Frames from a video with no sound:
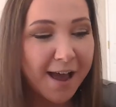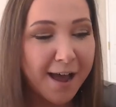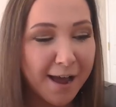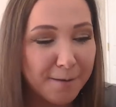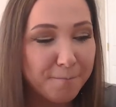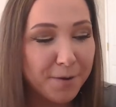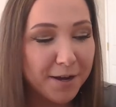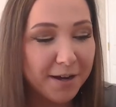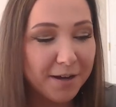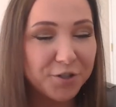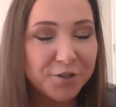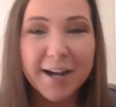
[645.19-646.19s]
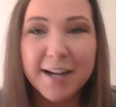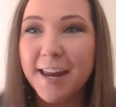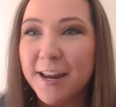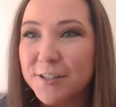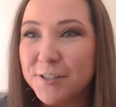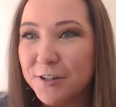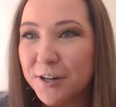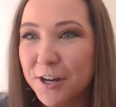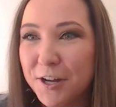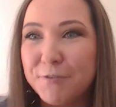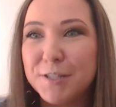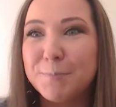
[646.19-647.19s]
Um, but trying to answer, you
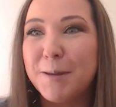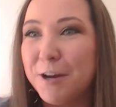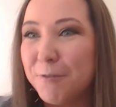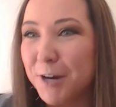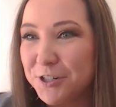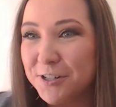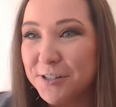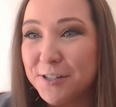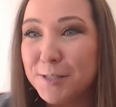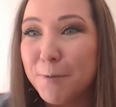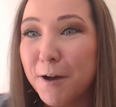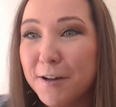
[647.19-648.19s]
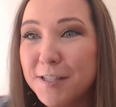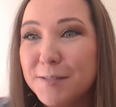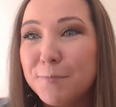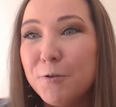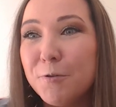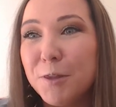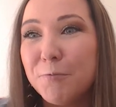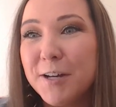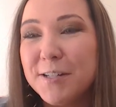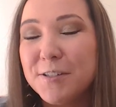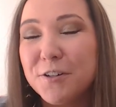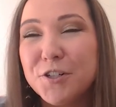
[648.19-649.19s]
know, as many questions as possible with
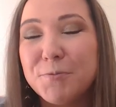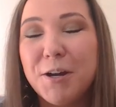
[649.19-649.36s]
research,